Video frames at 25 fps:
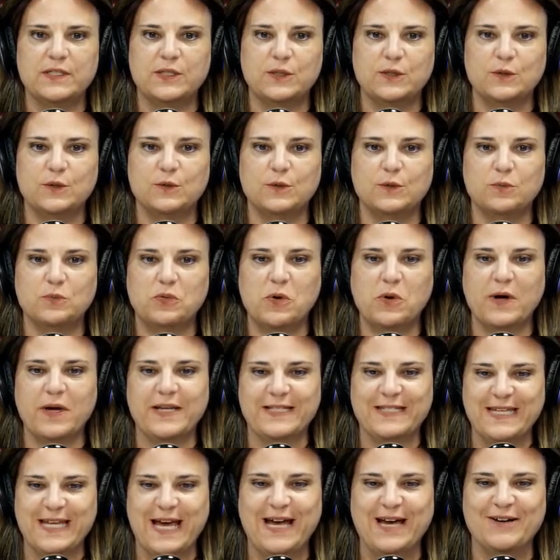to
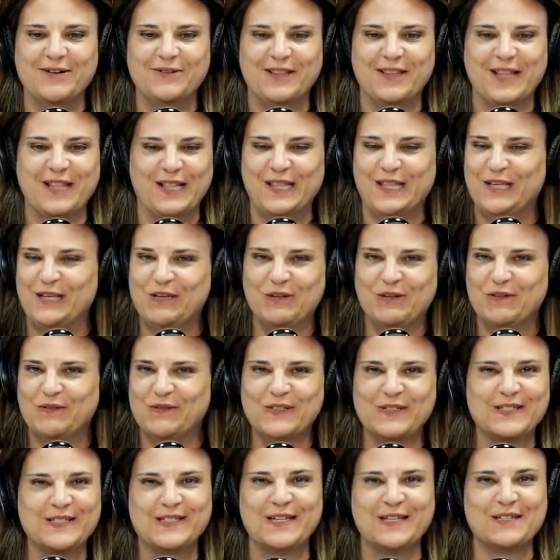point out that the
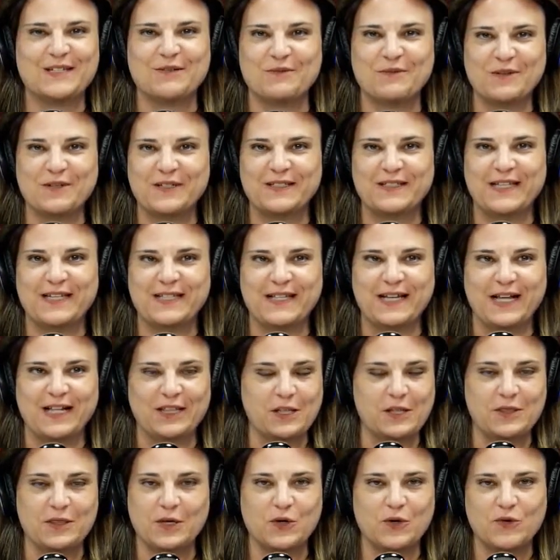universe doesn't work like that
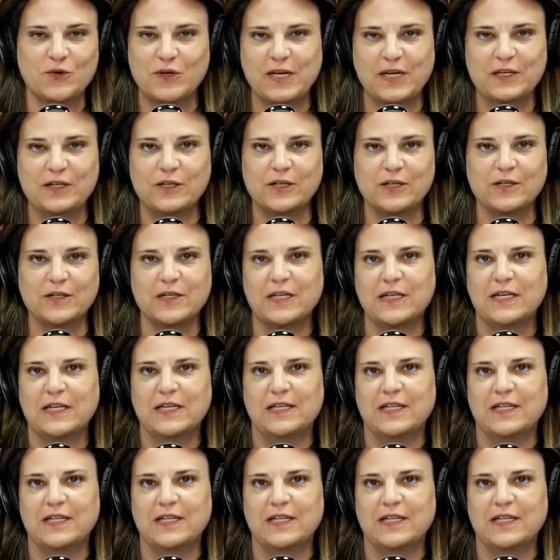the Creator